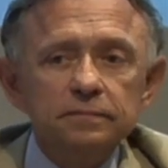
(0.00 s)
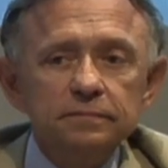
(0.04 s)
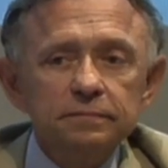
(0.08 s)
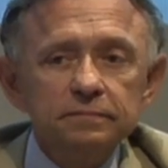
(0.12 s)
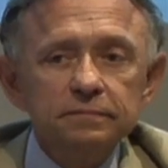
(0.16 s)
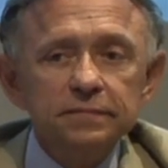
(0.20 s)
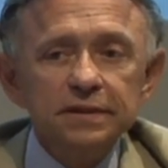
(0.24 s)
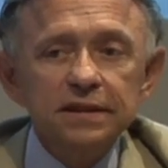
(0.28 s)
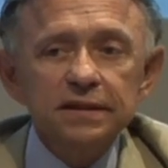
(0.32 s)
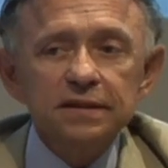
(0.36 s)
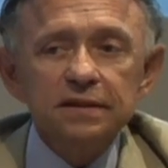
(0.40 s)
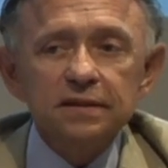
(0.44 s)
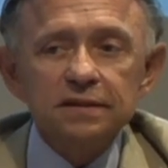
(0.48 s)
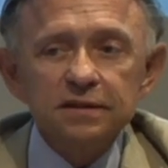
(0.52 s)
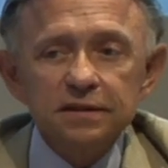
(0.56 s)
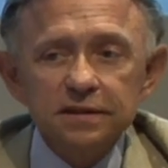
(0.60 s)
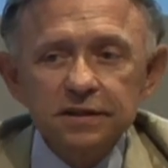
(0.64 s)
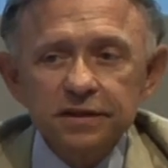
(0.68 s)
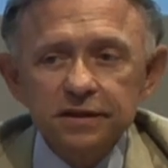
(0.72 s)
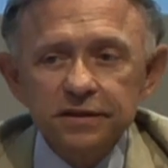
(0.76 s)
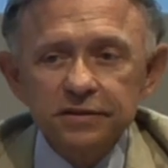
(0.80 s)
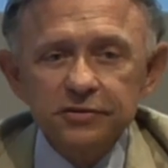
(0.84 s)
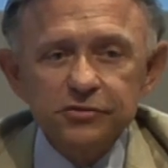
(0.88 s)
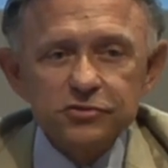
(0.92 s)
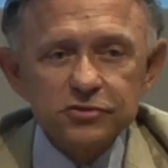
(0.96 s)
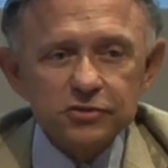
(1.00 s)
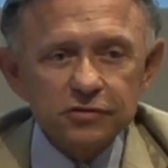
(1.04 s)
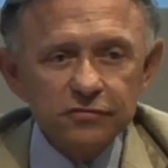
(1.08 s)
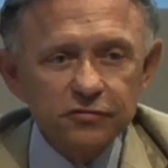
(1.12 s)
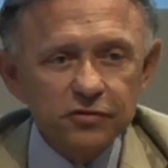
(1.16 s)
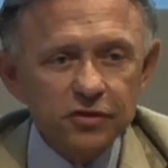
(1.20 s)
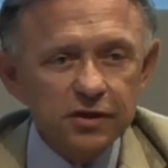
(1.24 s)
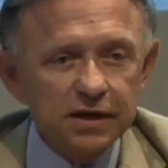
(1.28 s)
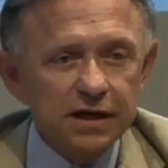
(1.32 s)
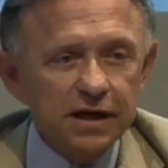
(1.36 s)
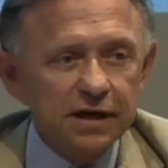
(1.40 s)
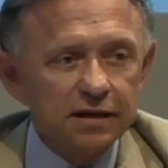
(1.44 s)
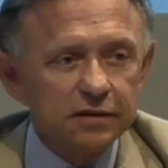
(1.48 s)
meet the needs of
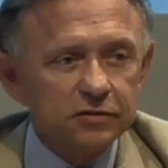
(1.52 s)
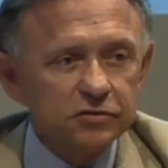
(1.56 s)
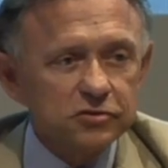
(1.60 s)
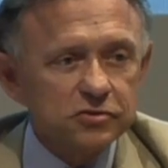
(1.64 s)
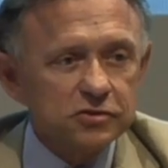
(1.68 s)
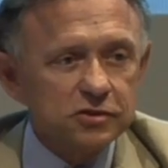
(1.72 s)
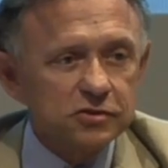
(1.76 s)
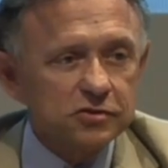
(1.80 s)
the knowledge